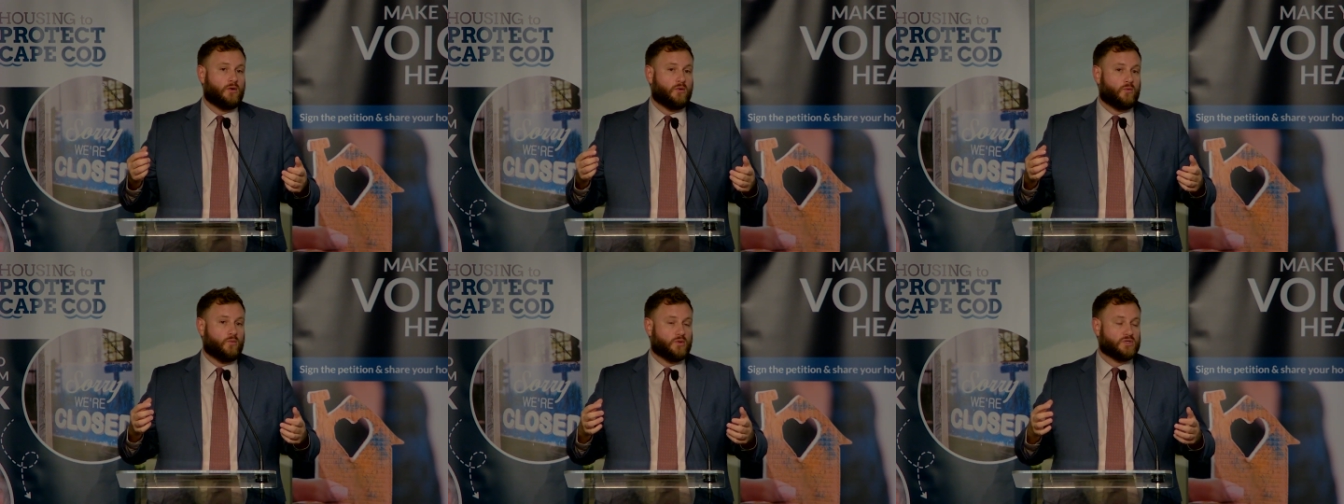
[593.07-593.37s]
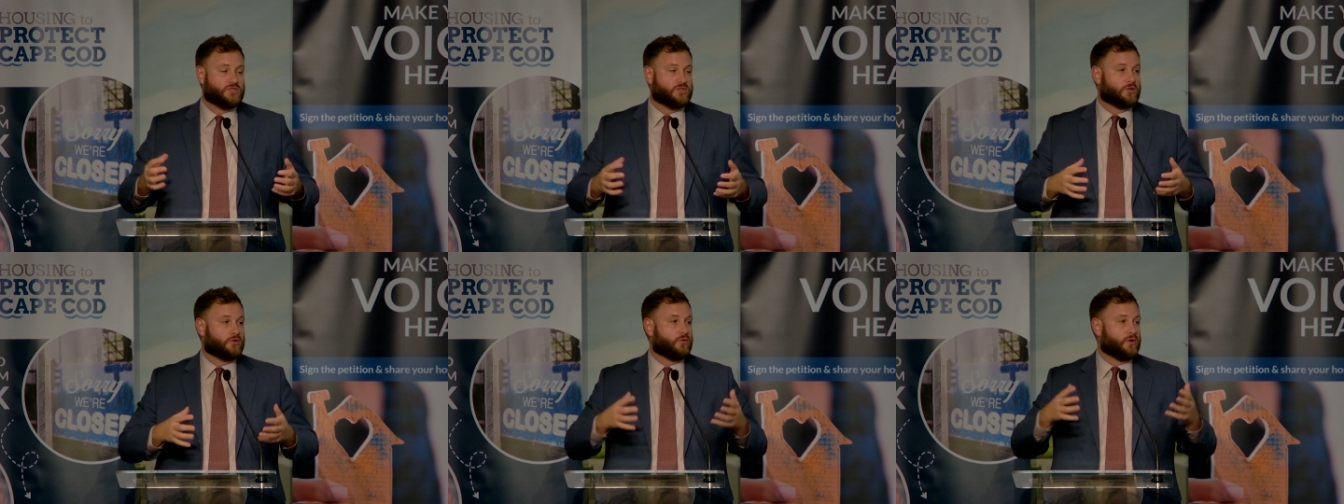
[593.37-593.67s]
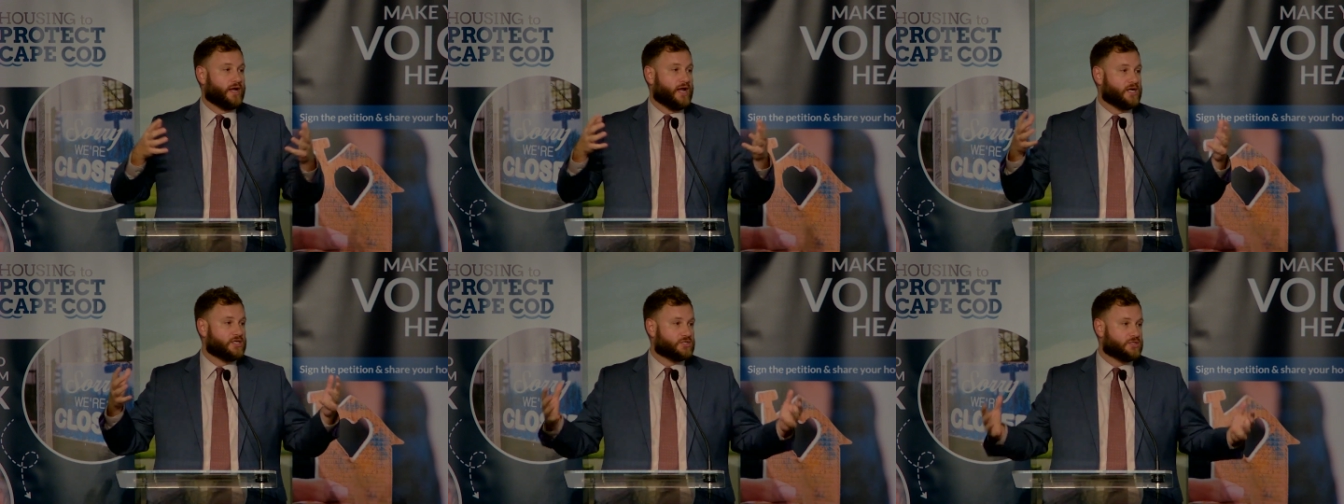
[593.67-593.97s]
was the
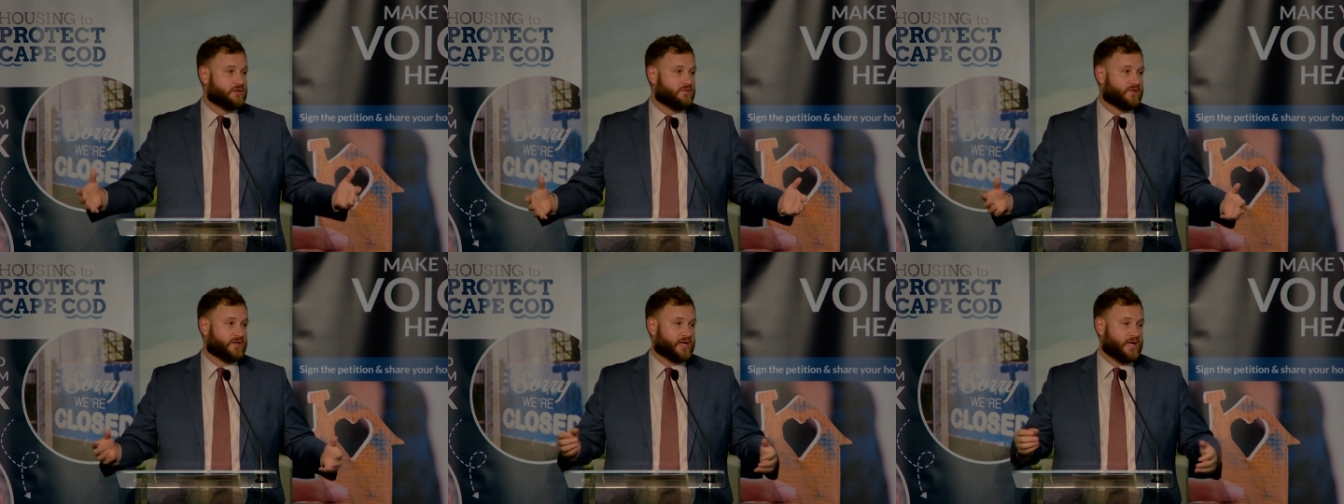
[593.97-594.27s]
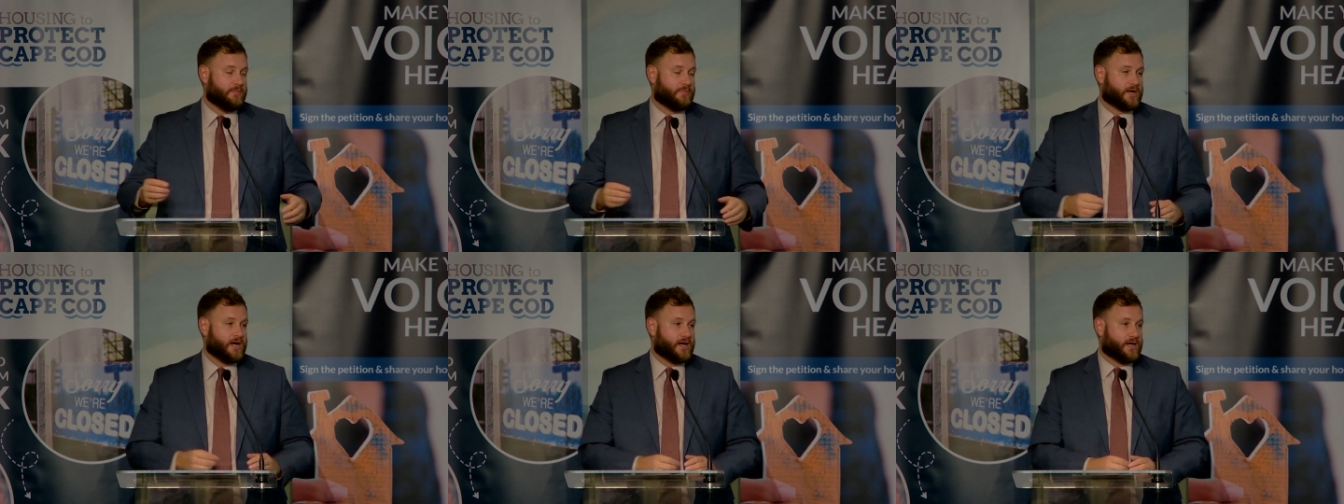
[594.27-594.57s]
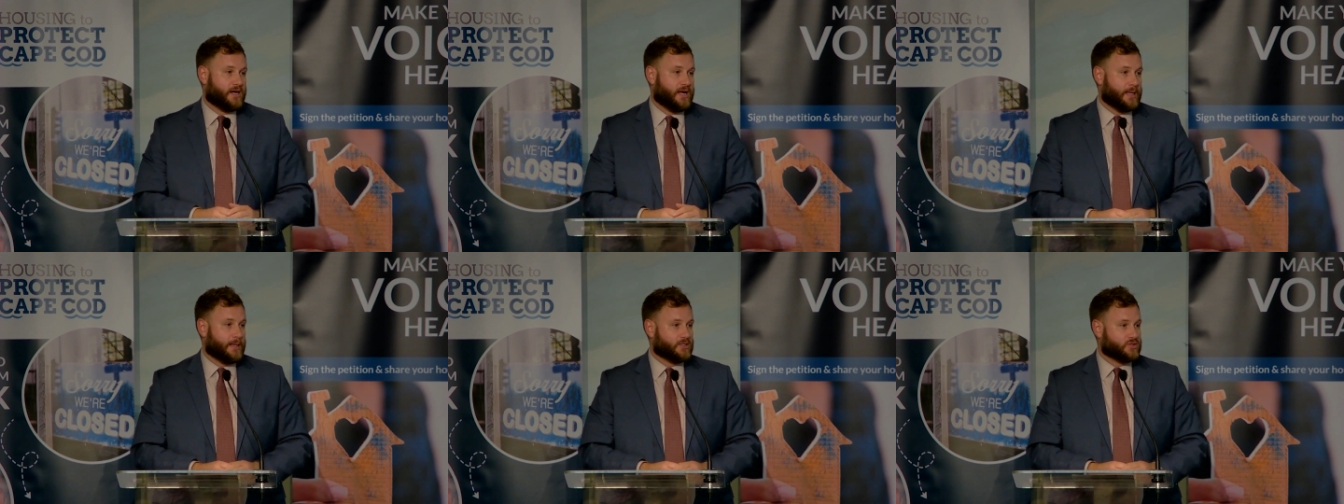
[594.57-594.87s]
creation of the Cape Cod
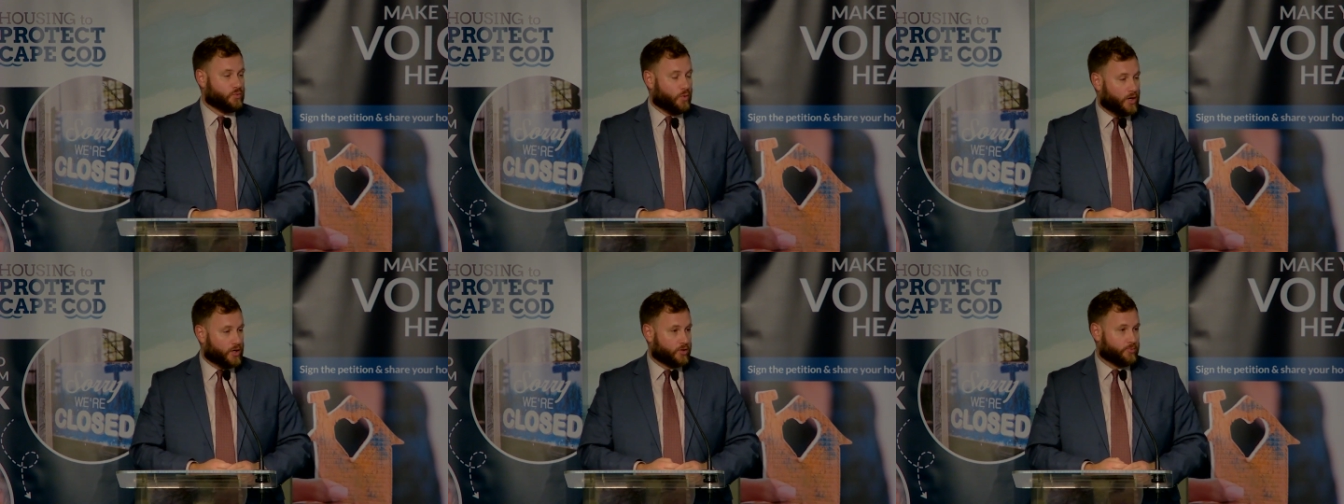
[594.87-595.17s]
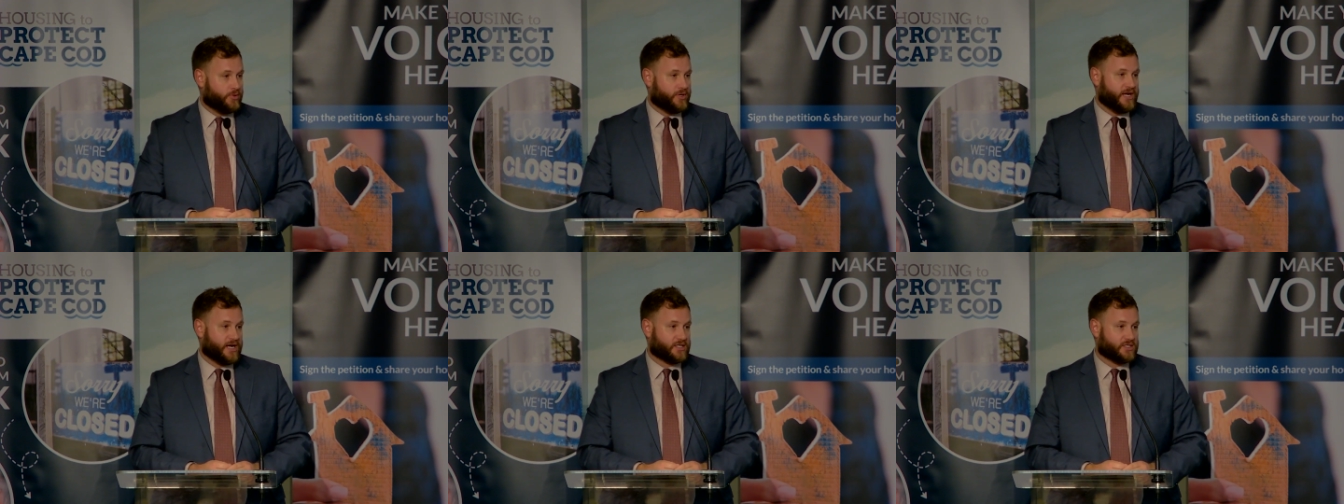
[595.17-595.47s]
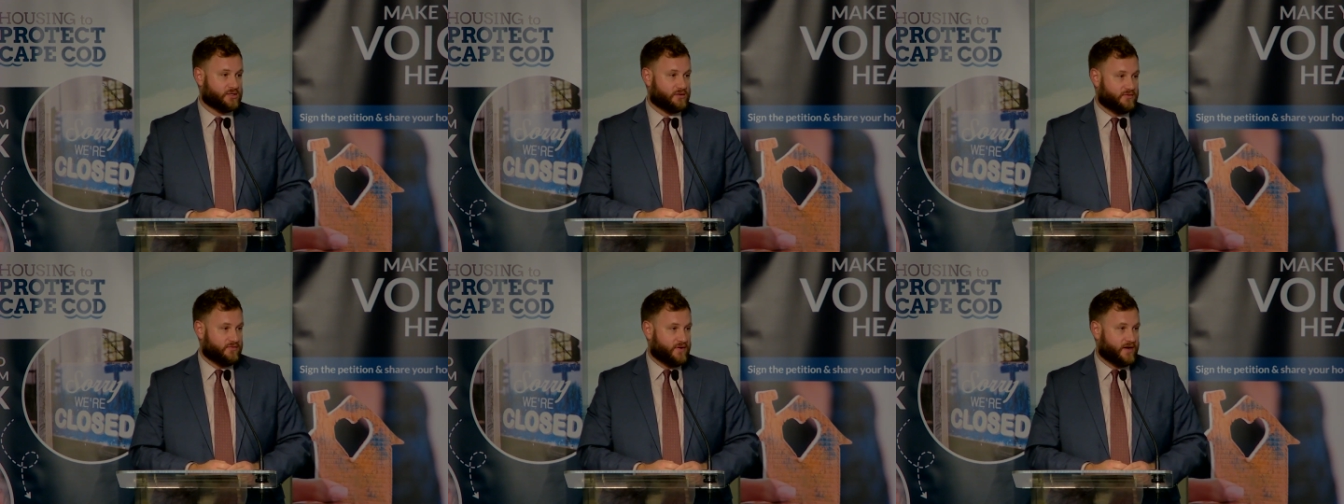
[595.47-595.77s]
and Islands Water
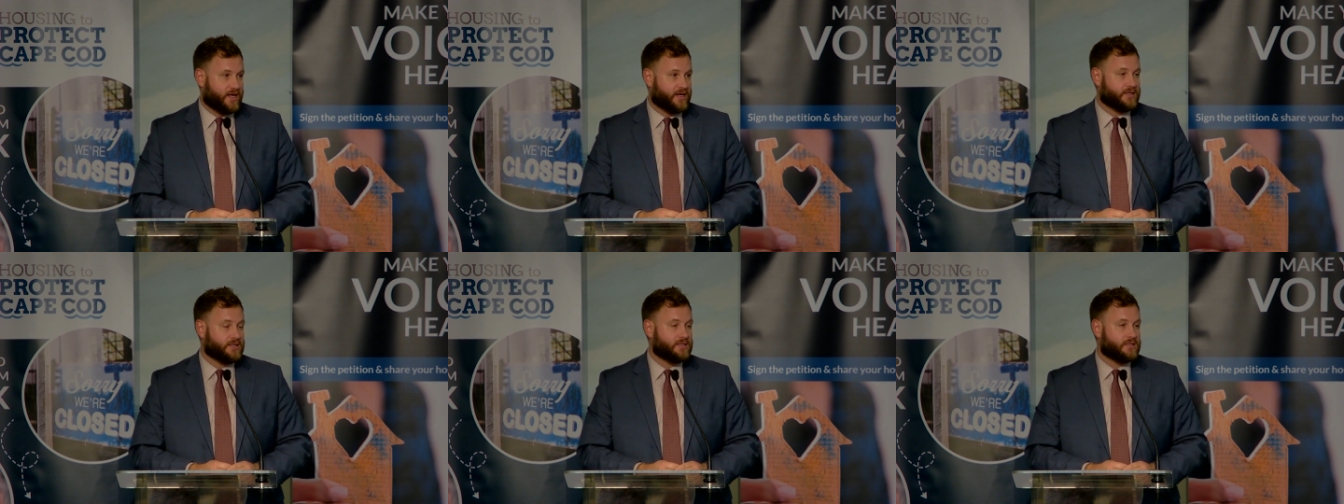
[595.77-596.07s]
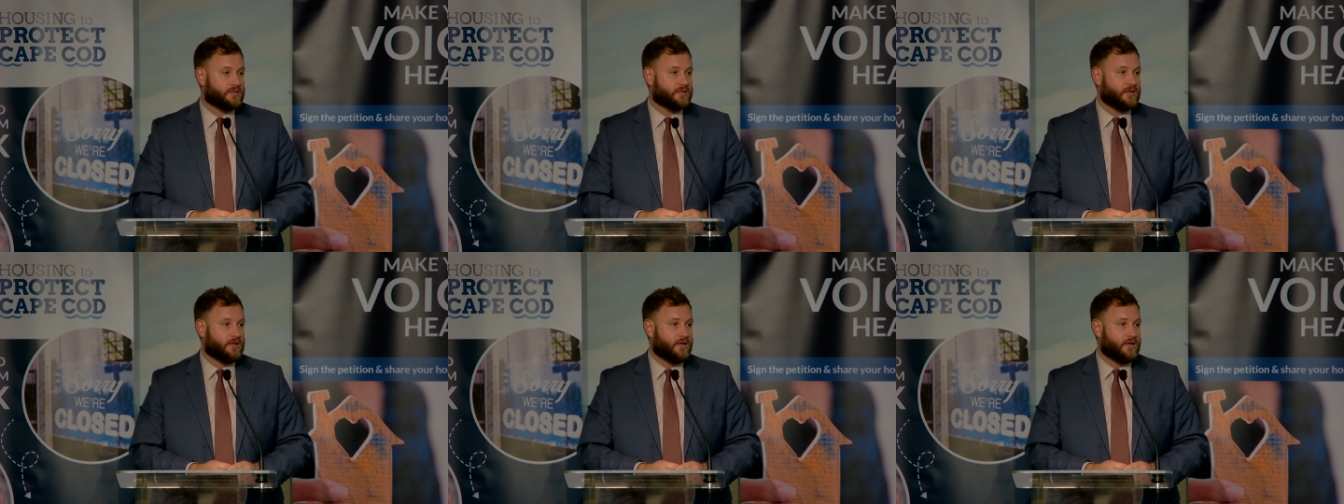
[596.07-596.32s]
Protection Fund.